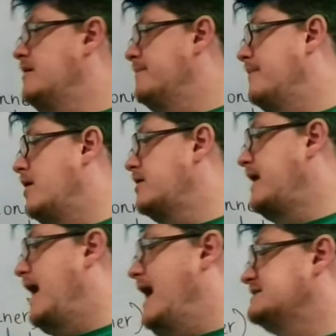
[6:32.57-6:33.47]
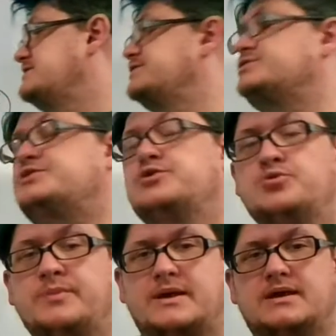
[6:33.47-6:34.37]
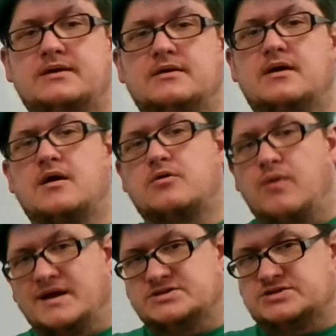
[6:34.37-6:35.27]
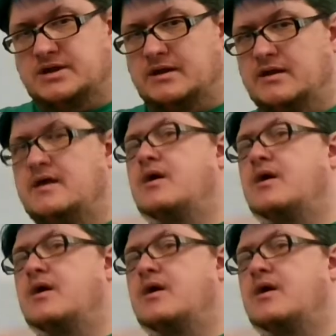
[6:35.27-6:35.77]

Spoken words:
Mark asked to me a question.